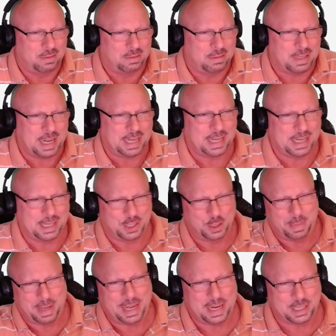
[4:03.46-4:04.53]
taking
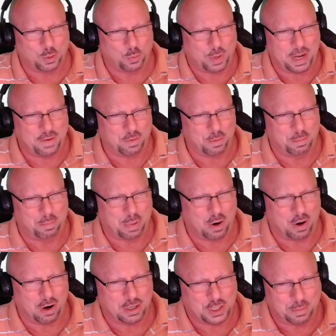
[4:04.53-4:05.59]
some eggs away from
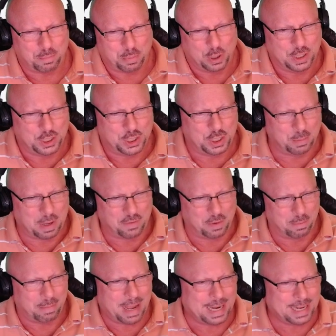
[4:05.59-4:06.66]
parts and putting some of
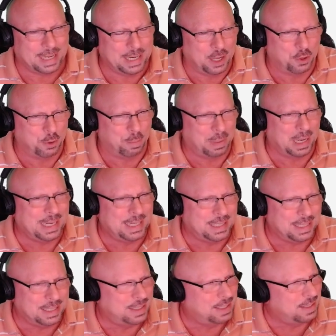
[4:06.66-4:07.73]
them back in other
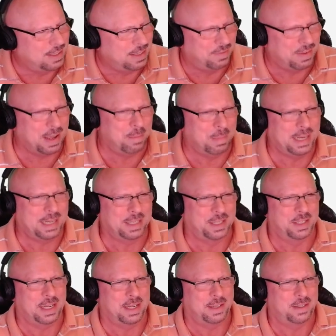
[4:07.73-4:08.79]
places, if that makes
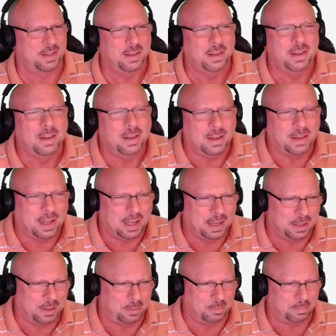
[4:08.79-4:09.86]
sense.
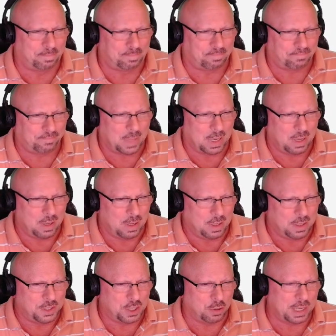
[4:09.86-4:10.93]
So
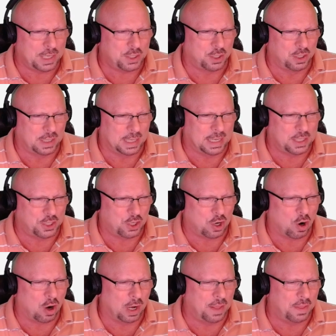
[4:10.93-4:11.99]
let's look at
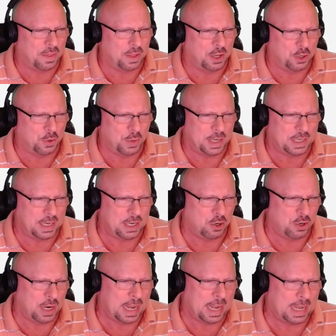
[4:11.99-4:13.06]
Scarlet Thunder at Tier
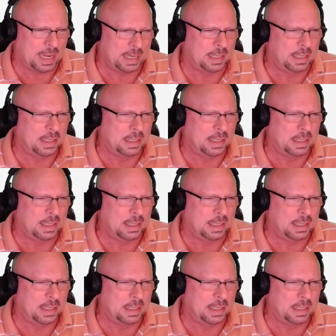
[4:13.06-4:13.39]
9.